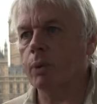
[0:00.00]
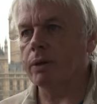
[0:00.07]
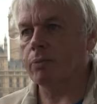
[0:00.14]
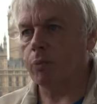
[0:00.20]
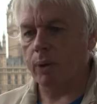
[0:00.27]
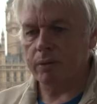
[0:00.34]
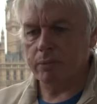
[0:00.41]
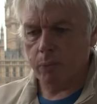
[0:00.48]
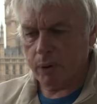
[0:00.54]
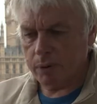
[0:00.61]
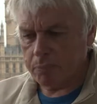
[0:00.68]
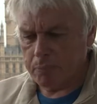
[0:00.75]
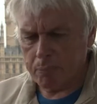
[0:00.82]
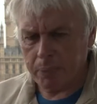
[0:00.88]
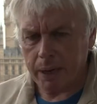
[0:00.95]
with
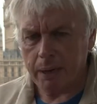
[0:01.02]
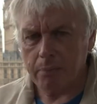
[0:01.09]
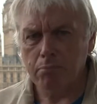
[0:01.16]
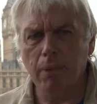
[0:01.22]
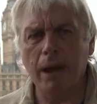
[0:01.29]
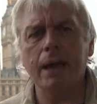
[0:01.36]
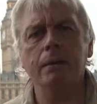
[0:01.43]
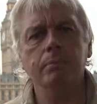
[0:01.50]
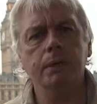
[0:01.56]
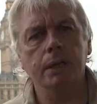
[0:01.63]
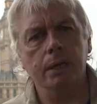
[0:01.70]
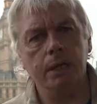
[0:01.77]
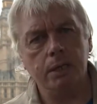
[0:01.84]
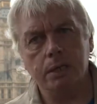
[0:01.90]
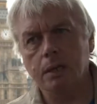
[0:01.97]
being maimed in
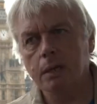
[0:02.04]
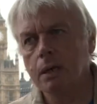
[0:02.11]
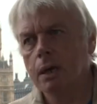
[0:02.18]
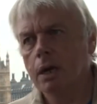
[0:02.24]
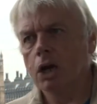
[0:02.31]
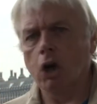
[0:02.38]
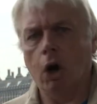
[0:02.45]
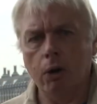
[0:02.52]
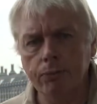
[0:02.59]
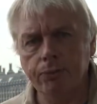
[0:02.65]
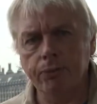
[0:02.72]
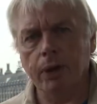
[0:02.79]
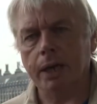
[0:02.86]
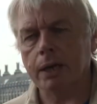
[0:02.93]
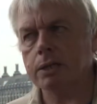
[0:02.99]
these
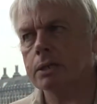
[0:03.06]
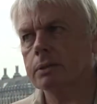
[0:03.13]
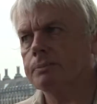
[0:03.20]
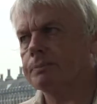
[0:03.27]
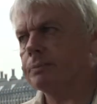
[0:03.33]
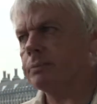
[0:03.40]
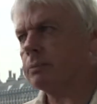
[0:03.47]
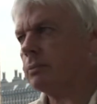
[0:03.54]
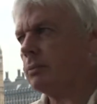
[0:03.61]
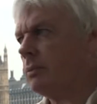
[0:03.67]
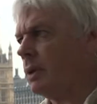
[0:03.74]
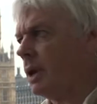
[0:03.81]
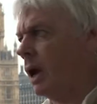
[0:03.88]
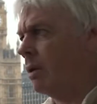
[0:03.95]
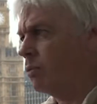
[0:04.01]
conflicts
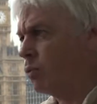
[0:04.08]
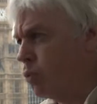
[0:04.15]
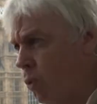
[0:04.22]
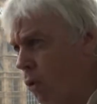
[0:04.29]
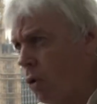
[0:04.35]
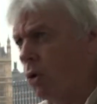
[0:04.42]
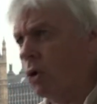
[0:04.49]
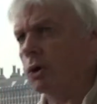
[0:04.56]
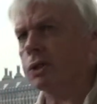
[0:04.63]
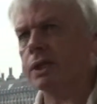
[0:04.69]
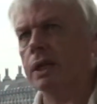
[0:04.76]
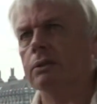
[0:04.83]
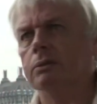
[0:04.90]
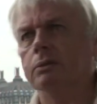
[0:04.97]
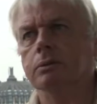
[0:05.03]
and wars
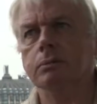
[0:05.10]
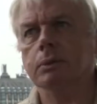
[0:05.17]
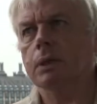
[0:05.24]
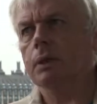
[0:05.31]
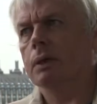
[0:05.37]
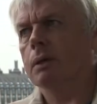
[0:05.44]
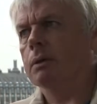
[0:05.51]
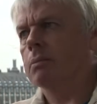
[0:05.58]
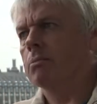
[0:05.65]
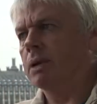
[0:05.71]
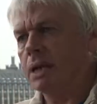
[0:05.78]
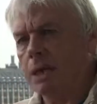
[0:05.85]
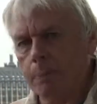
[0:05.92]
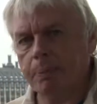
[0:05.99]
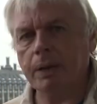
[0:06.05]
and
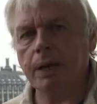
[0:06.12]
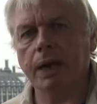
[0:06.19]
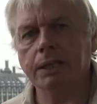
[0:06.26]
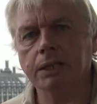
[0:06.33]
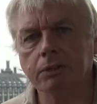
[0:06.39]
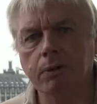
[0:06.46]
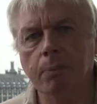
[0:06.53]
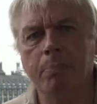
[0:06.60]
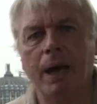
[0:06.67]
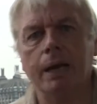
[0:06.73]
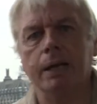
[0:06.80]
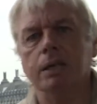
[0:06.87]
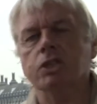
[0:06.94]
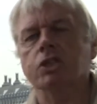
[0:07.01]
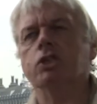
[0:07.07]
manipulated
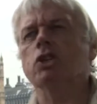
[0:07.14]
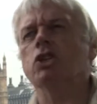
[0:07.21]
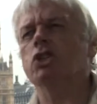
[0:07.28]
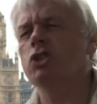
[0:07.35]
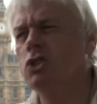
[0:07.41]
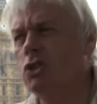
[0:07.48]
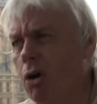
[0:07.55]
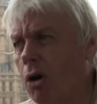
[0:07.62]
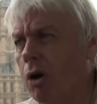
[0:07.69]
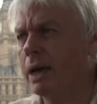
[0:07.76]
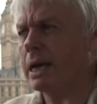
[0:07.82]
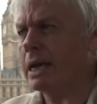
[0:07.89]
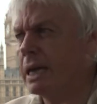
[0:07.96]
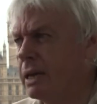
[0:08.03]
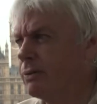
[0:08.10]
rebellions, does not
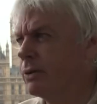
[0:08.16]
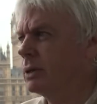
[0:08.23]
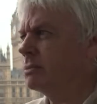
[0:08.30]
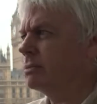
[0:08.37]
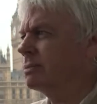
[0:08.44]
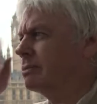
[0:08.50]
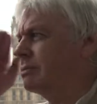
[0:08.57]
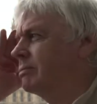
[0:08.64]
even